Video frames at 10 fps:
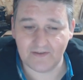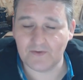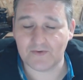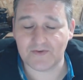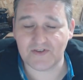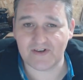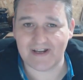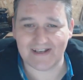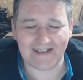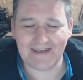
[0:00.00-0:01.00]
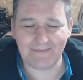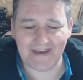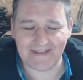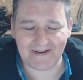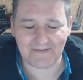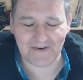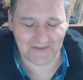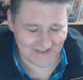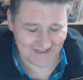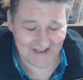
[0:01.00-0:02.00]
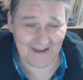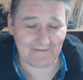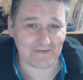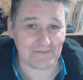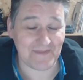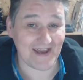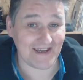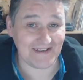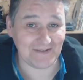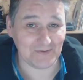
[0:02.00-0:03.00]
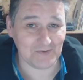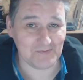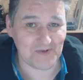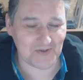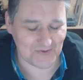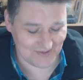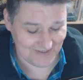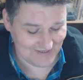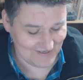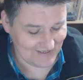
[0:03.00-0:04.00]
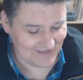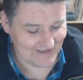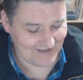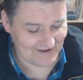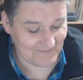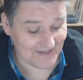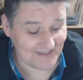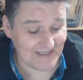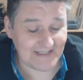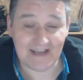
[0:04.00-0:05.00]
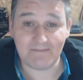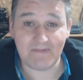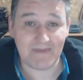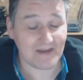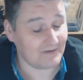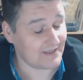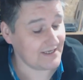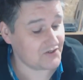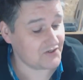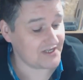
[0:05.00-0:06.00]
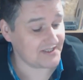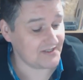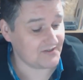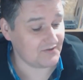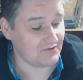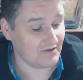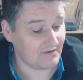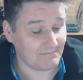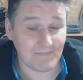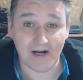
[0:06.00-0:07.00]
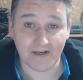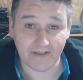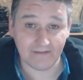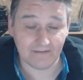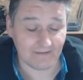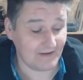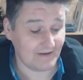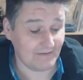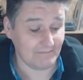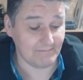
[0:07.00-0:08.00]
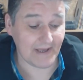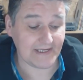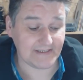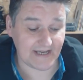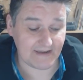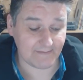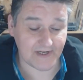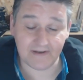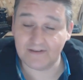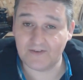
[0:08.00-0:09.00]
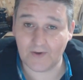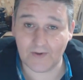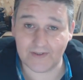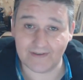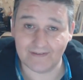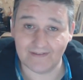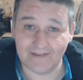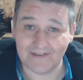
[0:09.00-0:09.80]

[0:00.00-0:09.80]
No, sorry, I keep getting that wrong. From the Ideal Ohm Show. He sent me mail. He addressed it to Mark Big Timer Todd.